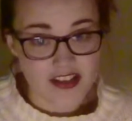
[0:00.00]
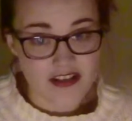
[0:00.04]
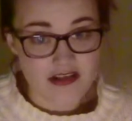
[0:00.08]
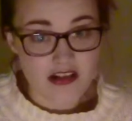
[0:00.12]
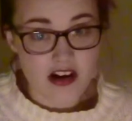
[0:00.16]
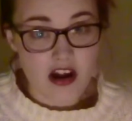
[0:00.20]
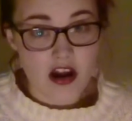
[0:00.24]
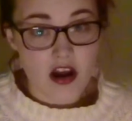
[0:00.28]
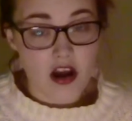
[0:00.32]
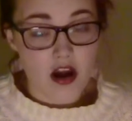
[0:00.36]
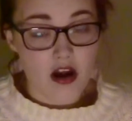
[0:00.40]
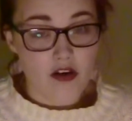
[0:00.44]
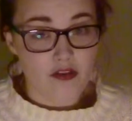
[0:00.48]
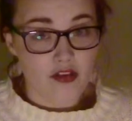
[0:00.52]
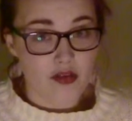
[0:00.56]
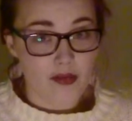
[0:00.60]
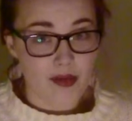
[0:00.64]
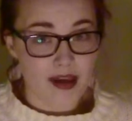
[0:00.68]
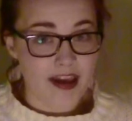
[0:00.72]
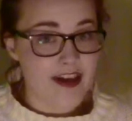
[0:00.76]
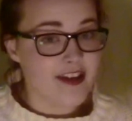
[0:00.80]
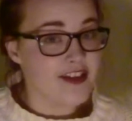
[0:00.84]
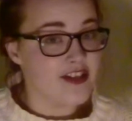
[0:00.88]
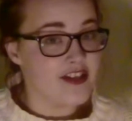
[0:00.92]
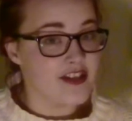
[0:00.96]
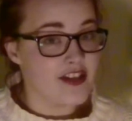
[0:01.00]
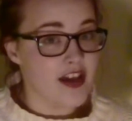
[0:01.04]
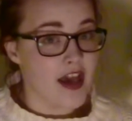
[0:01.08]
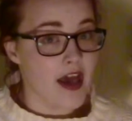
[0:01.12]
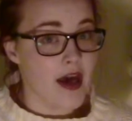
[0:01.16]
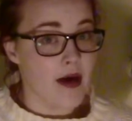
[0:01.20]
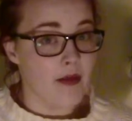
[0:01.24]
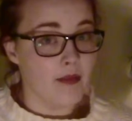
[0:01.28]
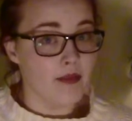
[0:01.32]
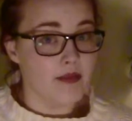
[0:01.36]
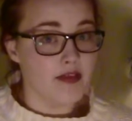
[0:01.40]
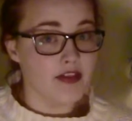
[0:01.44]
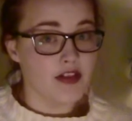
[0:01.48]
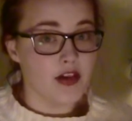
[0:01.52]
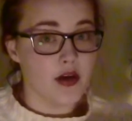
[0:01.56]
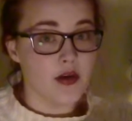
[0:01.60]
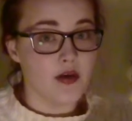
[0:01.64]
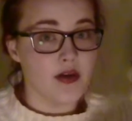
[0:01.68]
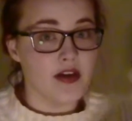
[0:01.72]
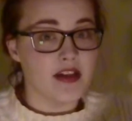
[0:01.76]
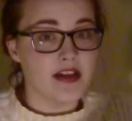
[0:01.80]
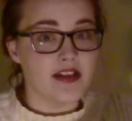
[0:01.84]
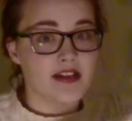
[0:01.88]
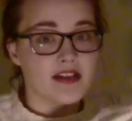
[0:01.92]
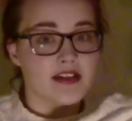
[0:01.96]
year from H&M, so
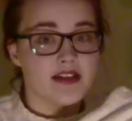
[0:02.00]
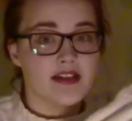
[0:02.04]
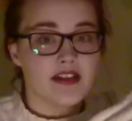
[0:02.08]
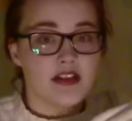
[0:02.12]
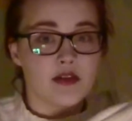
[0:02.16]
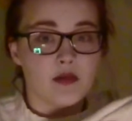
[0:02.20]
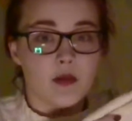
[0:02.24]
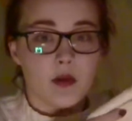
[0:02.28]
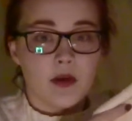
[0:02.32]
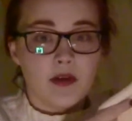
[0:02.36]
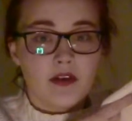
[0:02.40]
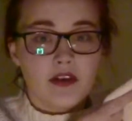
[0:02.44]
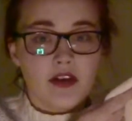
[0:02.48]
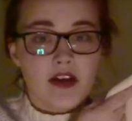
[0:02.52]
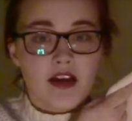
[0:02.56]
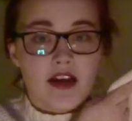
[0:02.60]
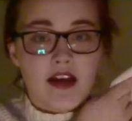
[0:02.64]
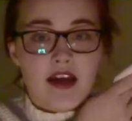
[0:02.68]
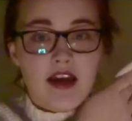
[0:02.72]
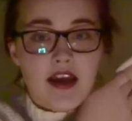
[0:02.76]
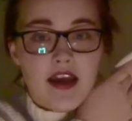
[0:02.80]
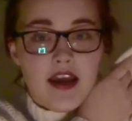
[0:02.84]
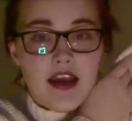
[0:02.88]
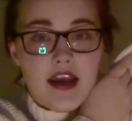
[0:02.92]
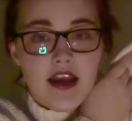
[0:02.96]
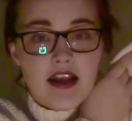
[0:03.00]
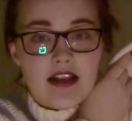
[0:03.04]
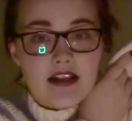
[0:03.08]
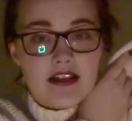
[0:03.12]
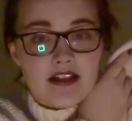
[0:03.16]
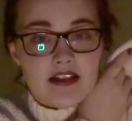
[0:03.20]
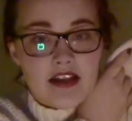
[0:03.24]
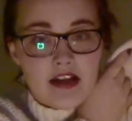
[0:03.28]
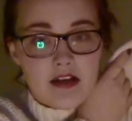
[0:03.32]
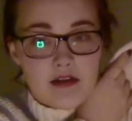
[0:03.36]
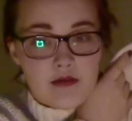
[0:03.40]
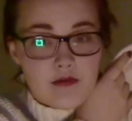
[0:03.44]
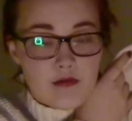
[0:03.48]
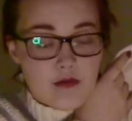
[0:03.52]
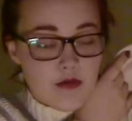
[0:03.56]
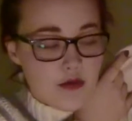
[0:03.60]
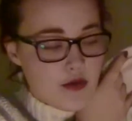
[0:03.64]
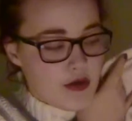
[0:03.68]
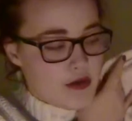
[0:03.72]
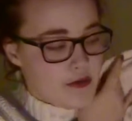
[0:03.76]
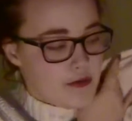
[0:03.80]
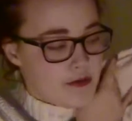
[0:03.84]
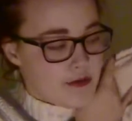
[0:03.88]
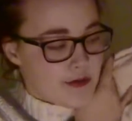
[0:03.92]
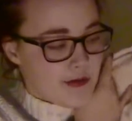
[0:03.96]
it's this one. It's the
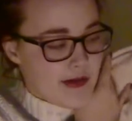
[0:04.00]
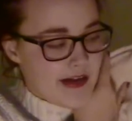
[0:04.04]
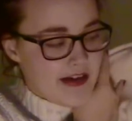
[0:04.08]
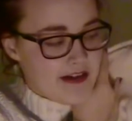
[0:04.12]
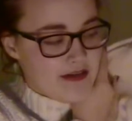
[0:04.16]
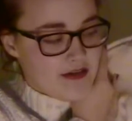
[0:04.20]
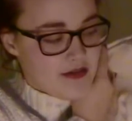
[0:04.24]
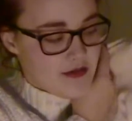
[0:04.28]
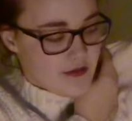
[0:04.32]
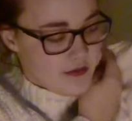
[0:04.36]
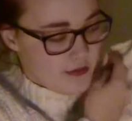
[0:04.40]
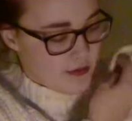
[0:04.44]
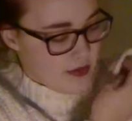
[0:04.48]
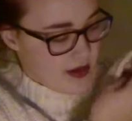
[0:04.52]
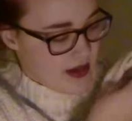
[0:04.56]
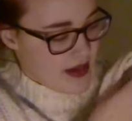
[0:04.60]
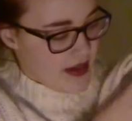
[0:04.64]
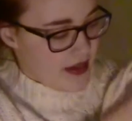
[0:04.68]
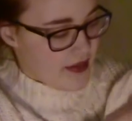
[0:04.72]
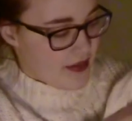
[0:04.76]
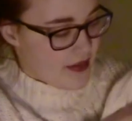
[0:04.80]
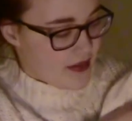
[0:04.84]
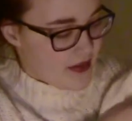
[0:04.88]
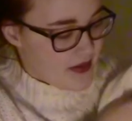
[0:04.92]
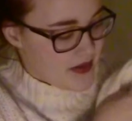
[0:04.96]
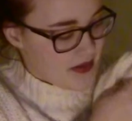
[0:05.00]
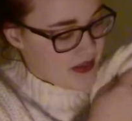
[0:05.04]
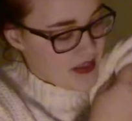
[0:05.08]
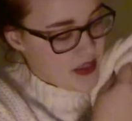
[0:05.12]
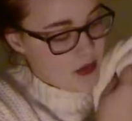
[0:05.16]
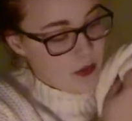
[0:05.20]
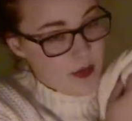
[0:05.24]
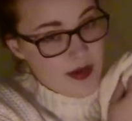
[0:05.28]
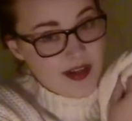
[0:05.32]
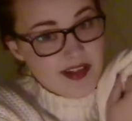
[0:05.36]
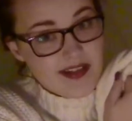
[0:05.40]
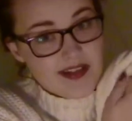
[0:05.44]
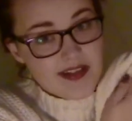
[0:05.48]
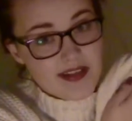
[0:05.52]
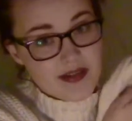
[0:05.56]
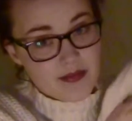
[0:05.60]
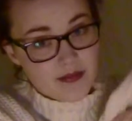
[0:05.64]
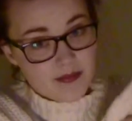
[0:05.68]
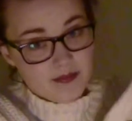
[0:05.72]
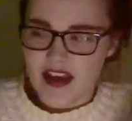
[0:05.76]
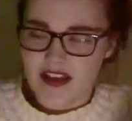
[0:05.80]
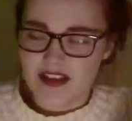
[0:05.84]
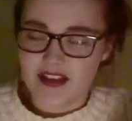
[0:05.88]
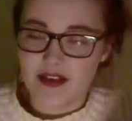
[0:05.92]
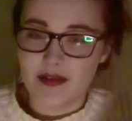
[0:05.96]
Rudolph sweater with sequins.
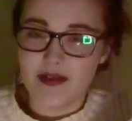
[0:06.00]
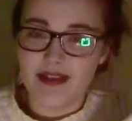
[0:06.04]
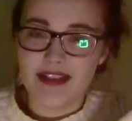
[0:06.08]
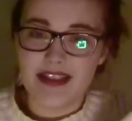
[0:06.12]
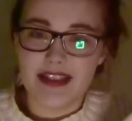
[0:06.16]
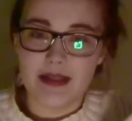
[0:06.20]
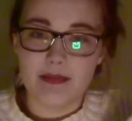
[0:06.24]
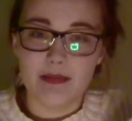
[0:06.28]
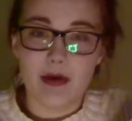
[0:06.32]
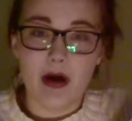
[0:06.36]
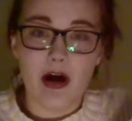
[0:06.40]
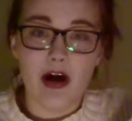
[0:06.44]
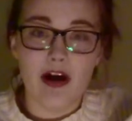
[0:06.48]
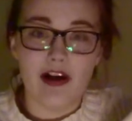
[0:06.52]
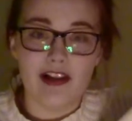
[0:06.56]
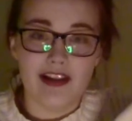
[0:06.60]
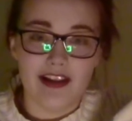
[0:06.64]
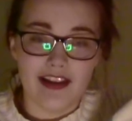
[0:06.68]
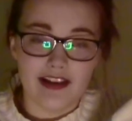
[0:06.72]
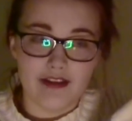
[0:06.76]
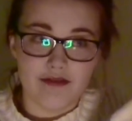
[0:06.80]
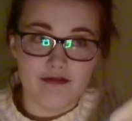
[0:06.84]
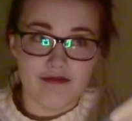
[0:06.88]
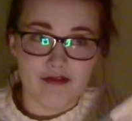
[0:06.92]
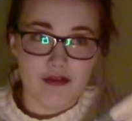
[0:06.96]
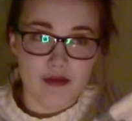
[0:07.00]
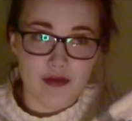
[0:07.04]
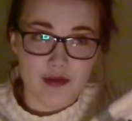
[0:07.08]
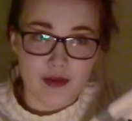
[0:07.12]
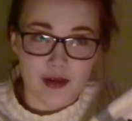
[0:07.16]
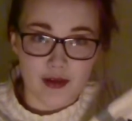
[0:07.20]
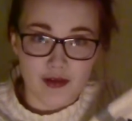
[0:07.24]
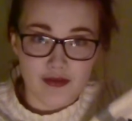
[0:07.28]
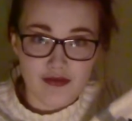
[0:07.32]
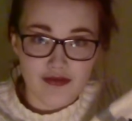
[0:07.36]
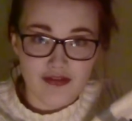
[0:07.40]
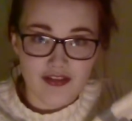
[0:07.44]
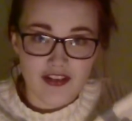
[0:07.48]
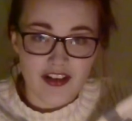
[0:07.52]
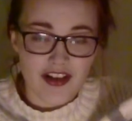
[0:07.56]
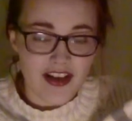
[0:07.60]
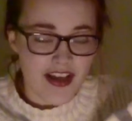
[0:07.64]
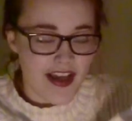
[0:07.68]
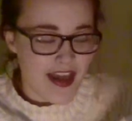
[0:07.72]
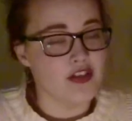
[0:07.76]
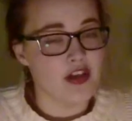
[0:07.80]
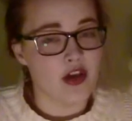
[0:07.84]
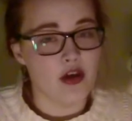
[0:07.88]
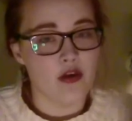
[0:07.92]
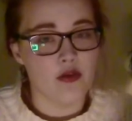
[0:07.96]
So it's sparkly Rudolph.
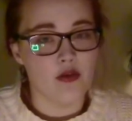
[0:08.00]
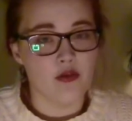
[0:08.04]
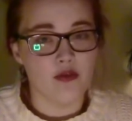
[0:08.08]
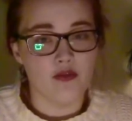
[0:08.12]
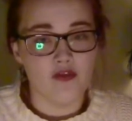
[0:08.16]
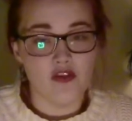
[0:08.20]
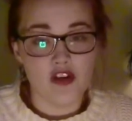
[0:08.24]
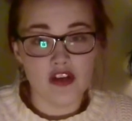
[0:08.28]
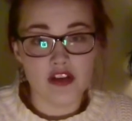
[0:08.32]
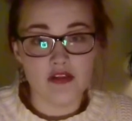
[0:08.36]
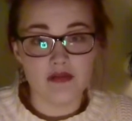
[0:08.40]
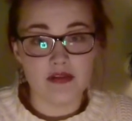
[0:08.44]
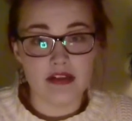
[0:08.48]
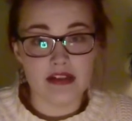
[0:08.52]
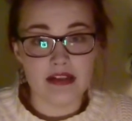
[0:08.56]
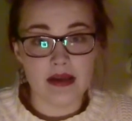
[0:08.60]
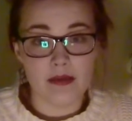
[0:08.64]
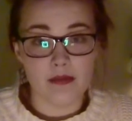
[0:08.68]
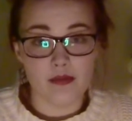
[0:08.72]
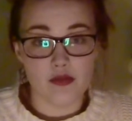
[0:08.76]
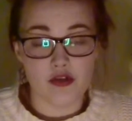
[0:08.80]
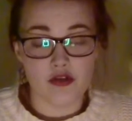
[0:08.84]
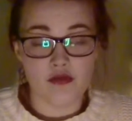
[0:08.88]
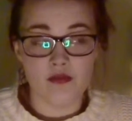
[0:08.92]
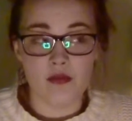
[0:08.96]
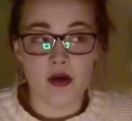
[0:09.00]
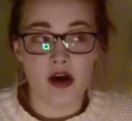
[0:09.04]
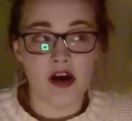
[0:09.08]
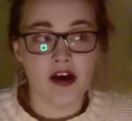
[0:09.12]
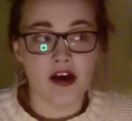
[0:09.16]
So 1st of December,